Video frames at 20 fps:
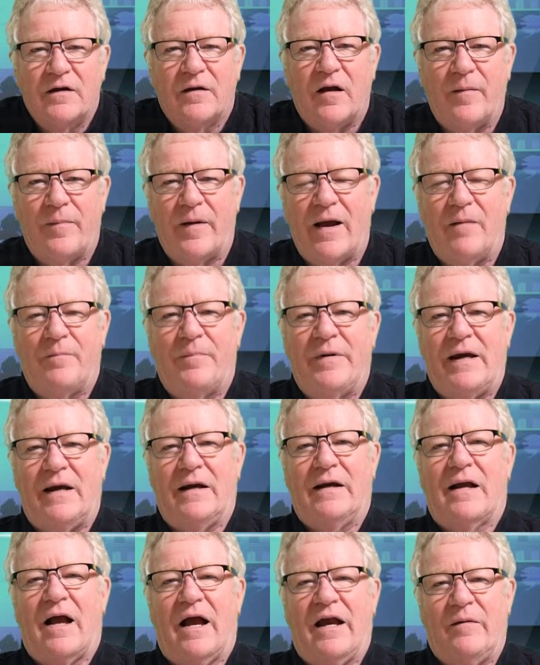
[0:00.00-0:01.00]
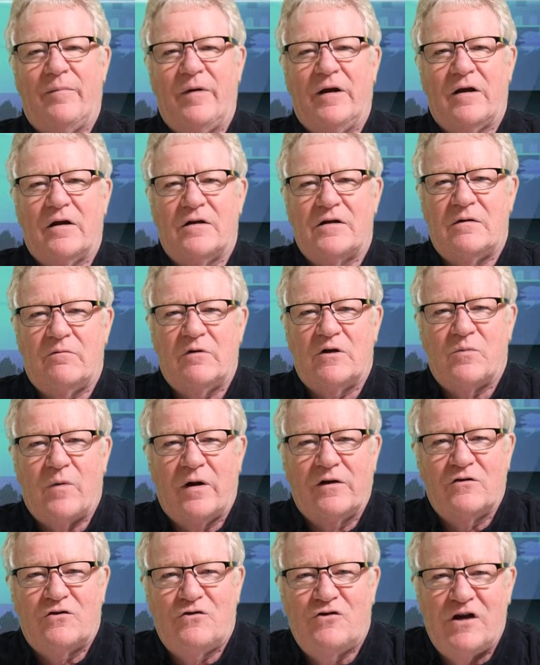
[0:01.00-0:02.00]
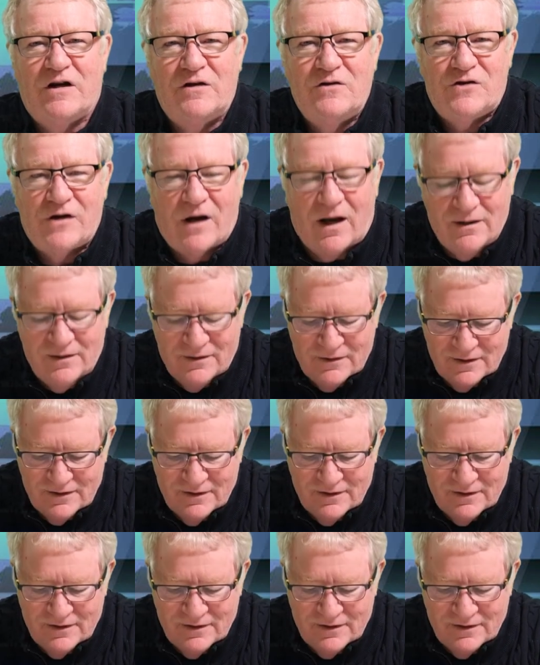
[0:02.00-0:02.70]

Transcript: about being gay because he was once ginger